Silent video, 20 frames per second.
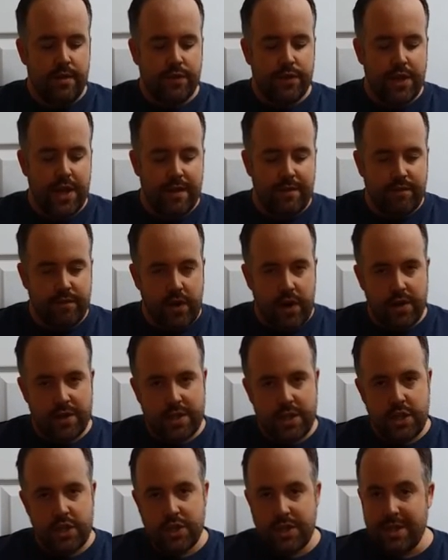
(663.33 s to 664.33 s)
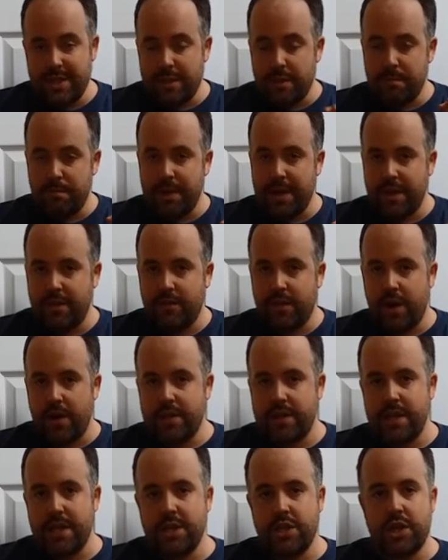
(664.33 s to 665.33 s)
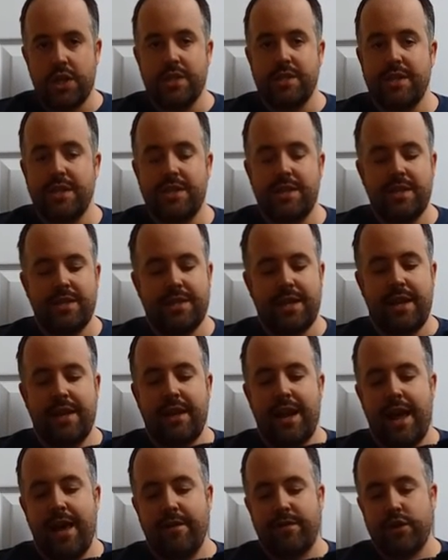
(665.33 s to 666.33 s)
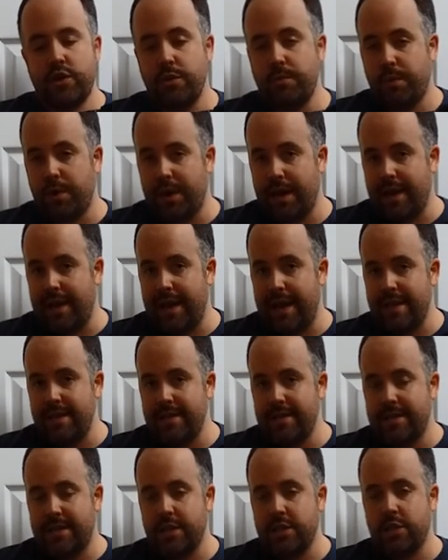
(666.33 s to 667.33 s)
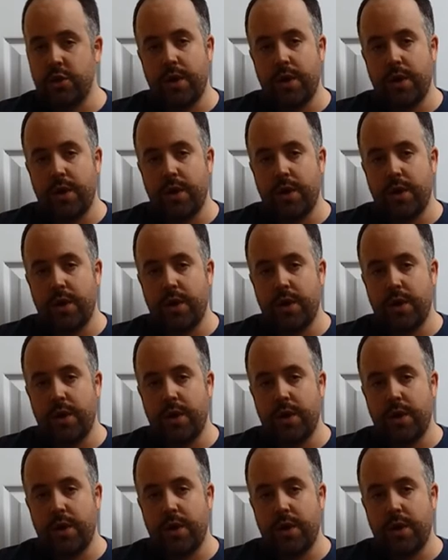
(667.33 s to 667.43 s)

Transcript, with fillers: The advantage of this, the big advantage, is this is an f2.8 lens,